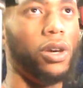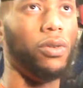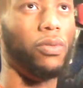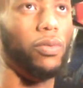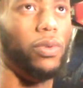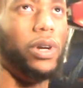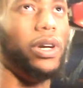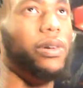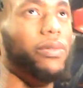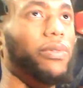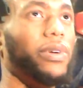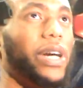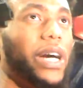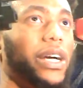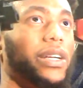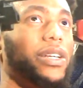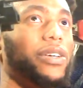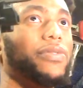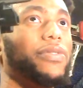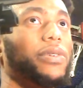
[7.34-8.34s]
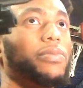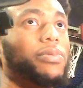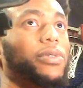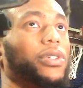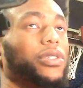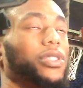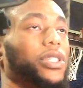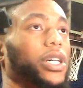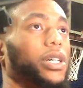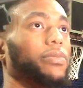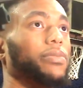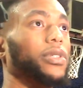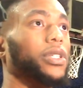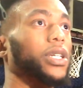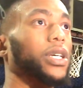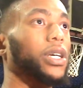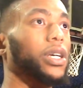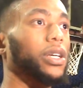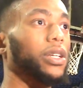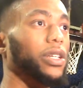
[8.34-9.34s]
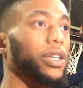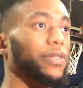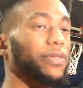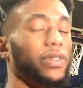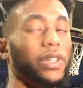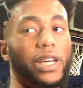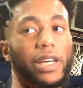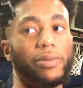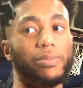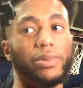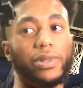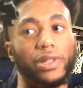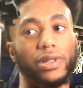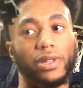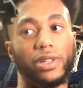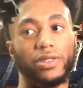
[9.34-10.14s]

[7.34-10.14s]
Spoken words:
We got a different approach coming, different game plan,